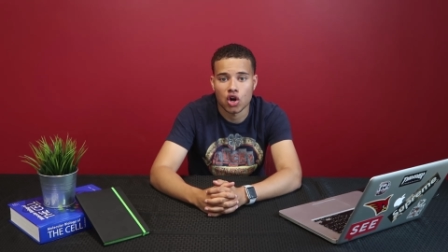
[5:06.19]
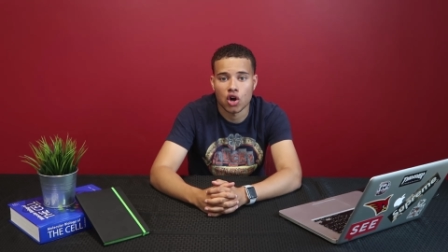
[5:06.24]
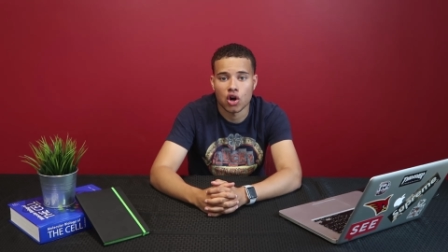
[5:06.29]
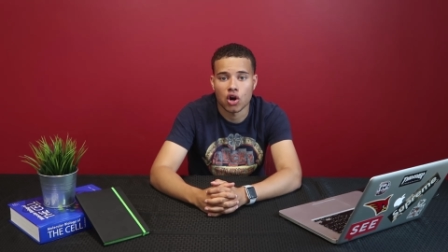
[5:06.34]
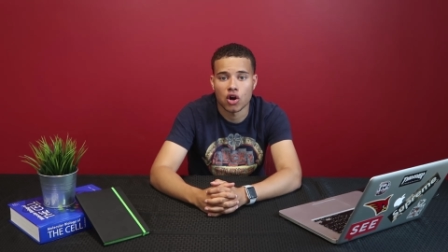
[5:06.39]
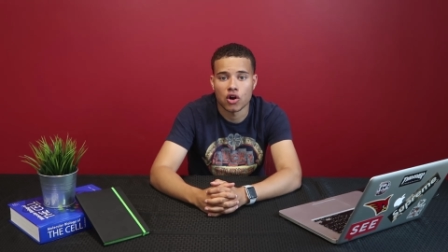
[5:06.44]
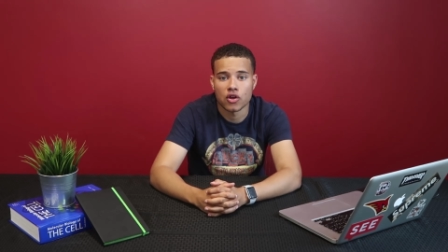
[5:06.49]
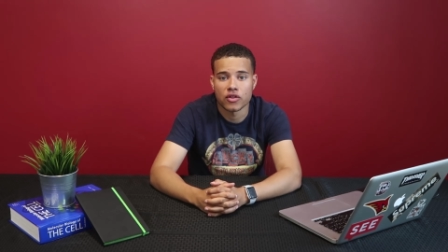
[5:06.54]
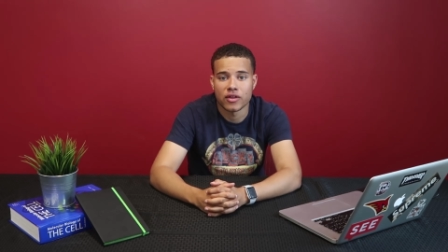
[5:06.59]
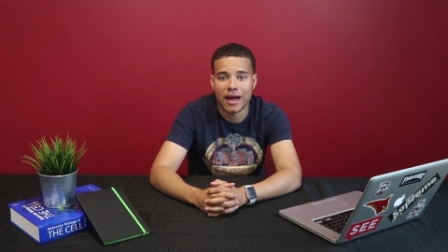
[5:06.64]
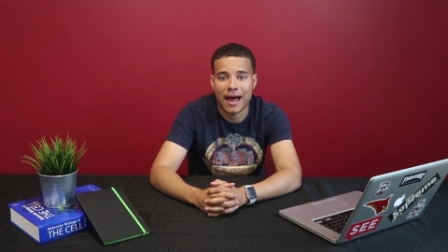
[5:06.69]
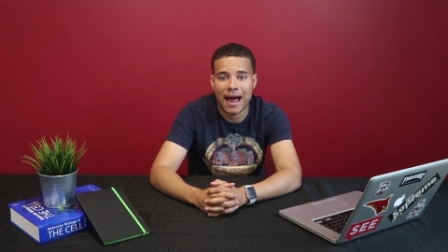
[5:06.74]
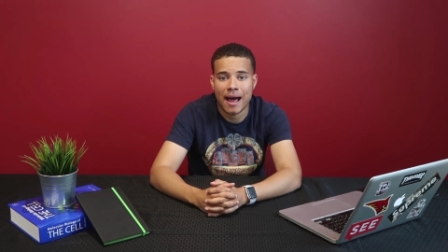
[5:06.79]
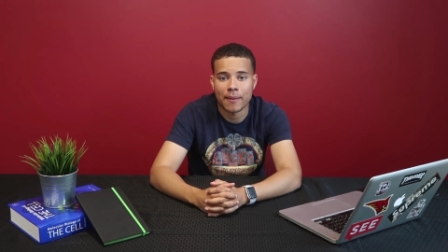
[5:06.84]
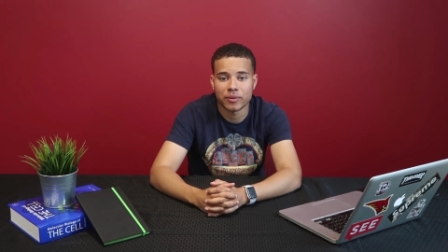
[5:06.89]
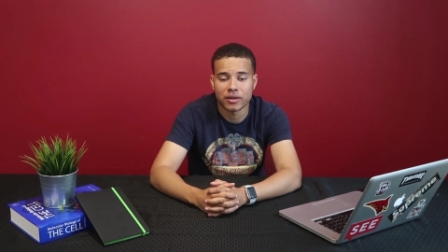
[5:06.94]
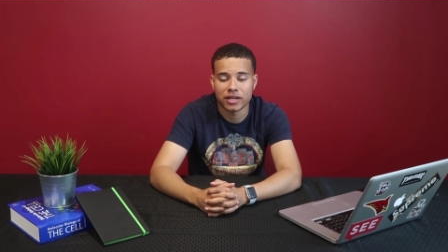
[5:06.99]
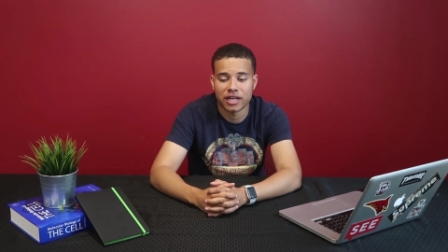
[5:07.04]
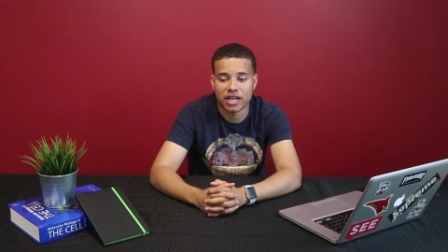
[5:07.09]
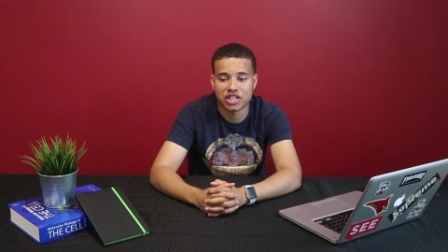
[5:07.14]
are the
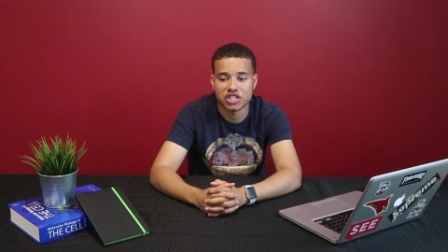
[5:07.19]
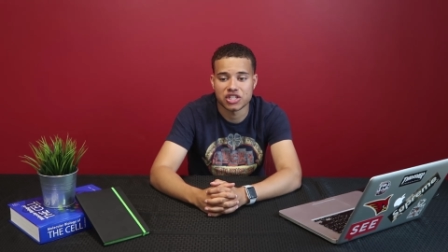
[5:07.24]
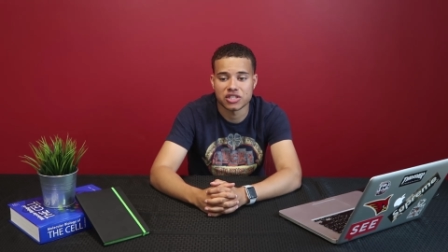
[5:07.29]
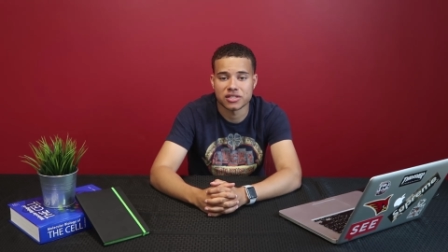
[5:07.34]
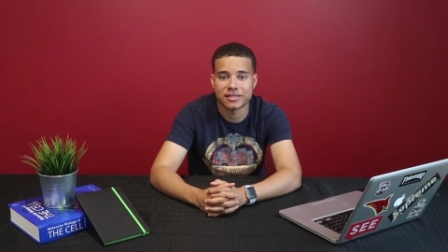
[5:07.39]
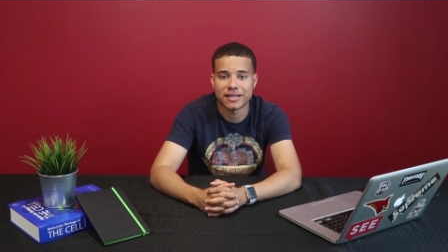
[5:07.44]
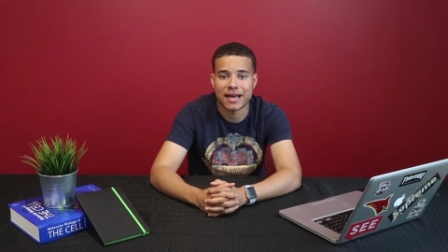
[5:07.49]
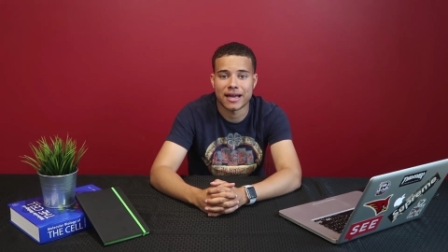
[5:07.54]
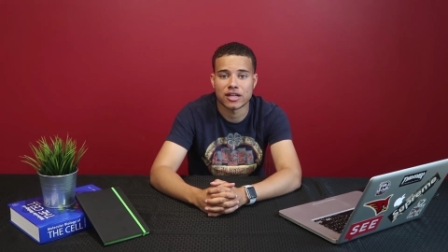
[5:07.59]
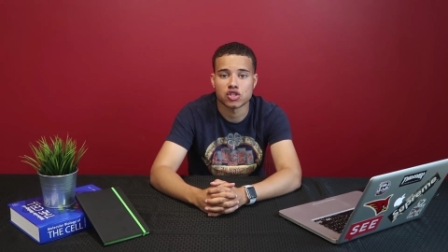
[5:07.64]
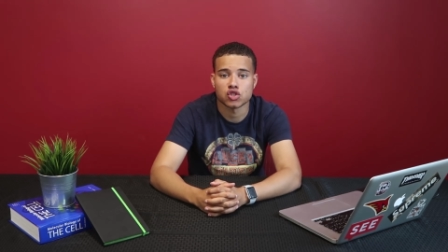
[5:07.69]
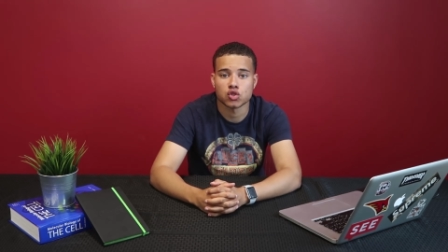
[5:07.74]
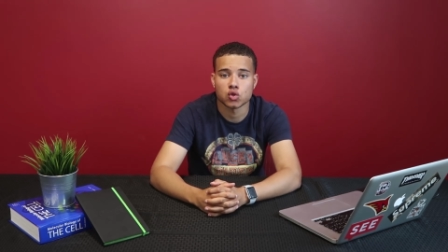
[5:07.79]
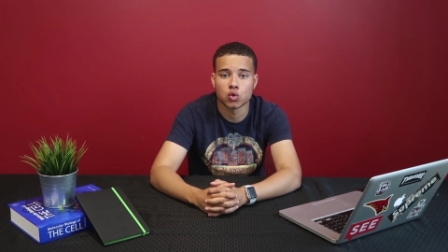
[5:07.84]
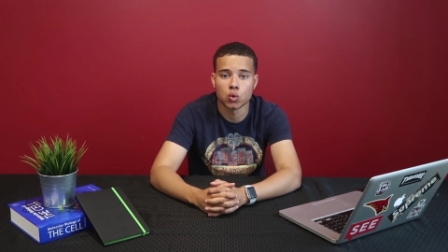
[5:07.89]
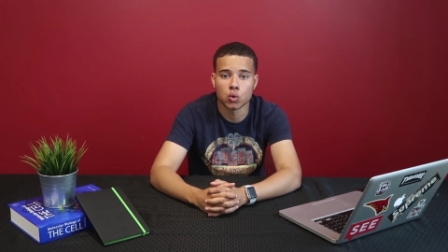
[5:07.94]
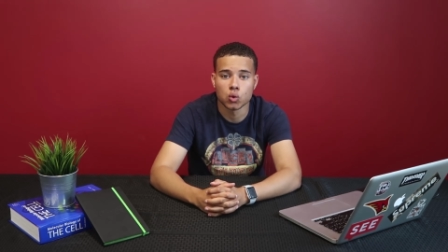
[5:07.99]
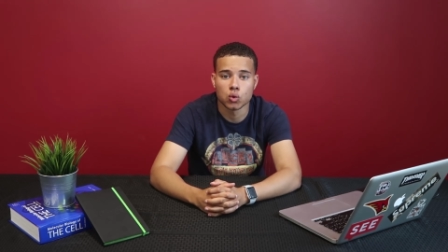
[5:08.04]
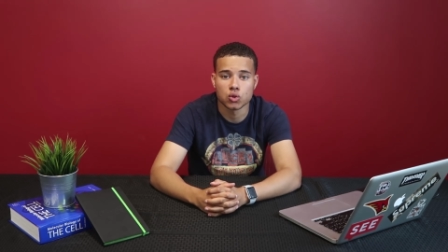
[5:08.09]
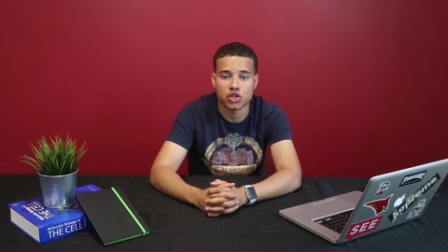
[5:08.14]
applications that
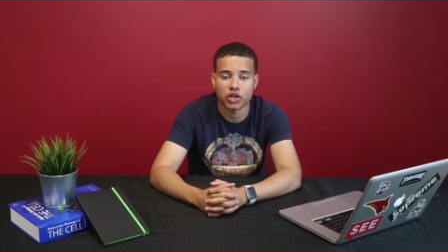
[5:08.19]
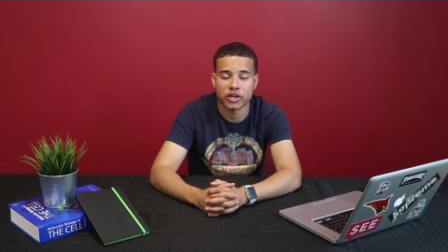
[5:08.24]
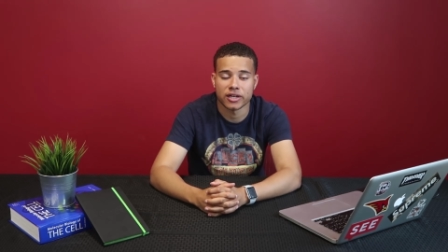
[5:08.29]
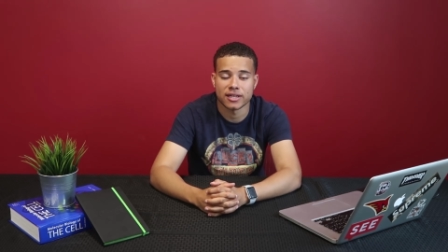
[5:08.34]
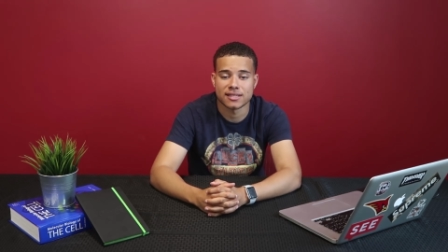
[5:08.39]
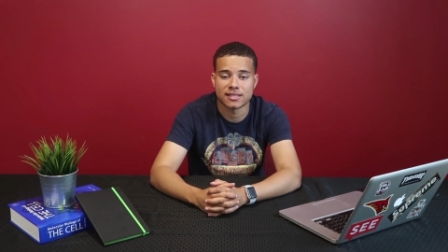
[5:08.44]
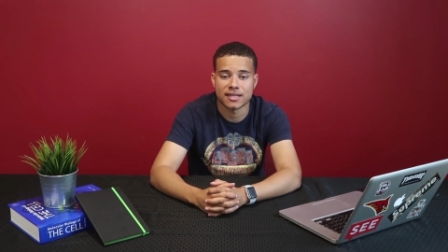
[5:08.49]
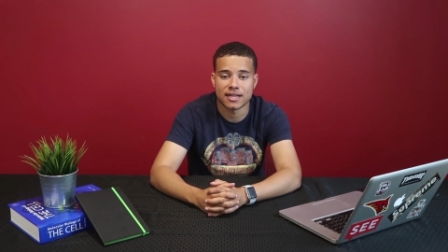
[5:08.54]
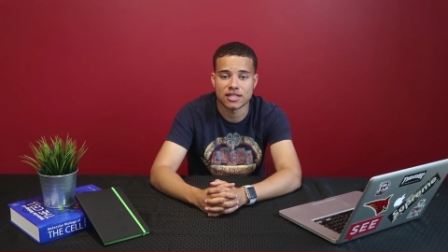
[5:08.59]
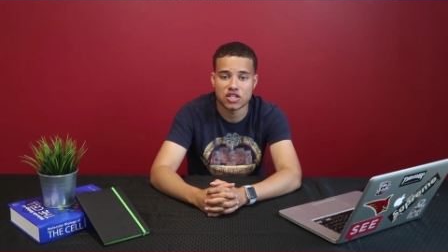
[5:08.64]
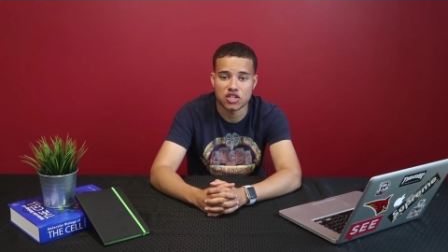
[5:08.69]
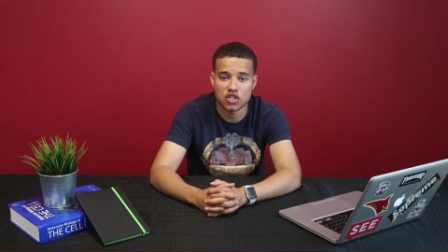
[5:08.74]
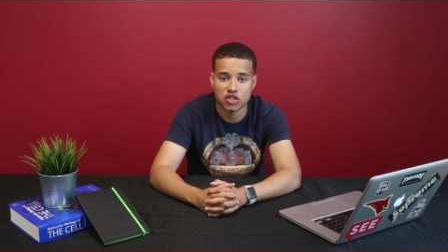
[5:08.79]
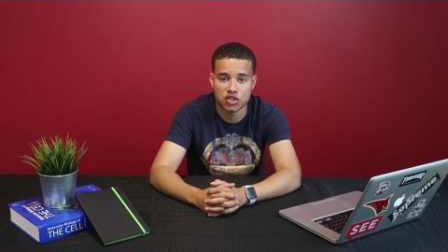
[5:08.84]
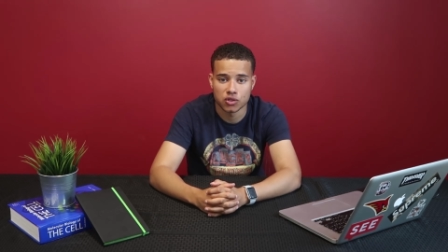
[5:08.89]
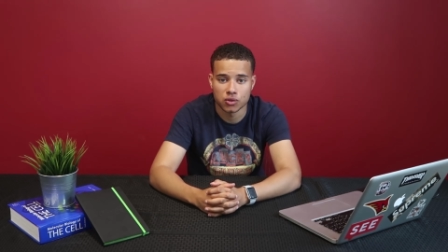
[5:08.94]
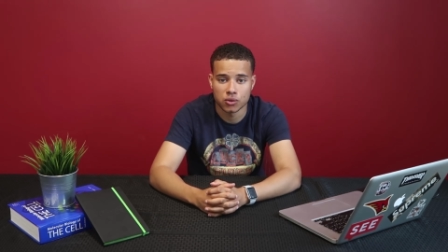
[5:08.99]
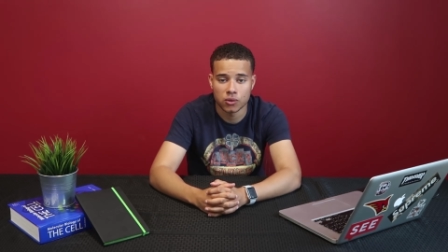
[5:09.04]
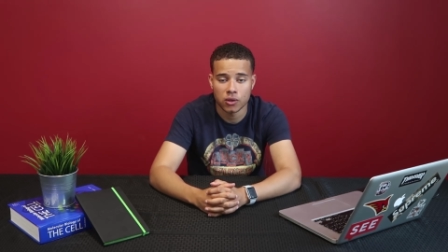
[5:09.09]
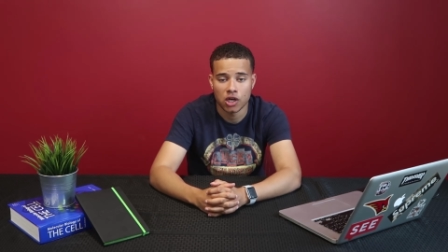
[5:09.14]
schools are going to send to
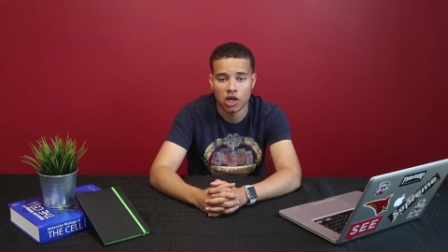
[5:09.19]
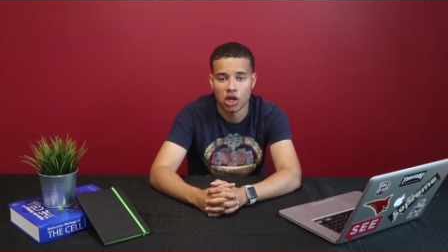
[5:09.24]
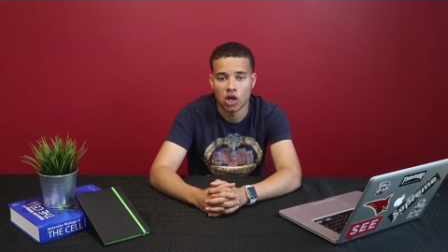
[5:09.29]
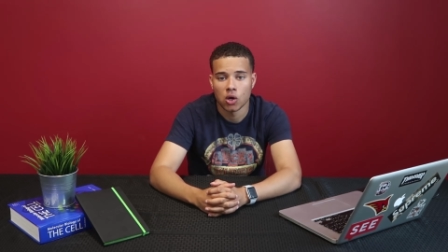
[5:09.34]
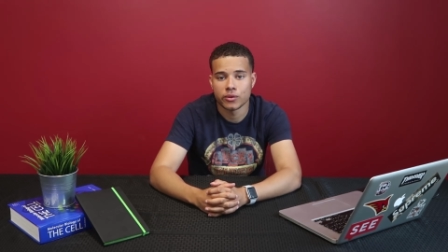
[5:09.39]
you,